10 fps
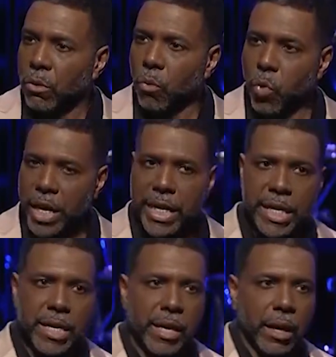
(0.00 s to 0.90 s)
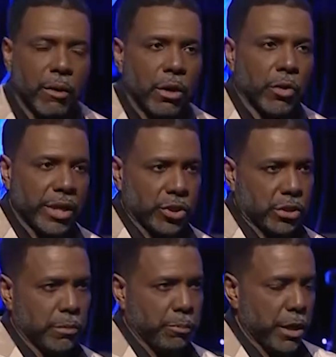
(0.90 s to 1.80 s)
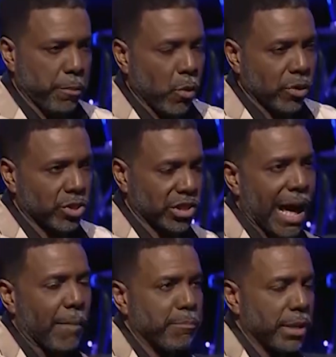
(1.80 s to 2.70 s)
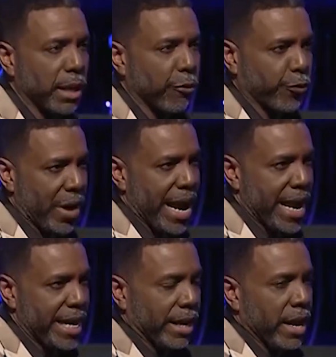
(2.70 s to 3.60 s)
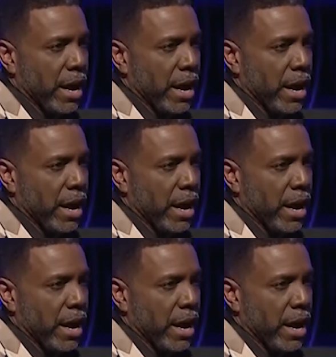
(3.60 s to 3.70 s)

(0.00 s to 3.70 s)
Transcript: we, Christian people, will stop being afraid,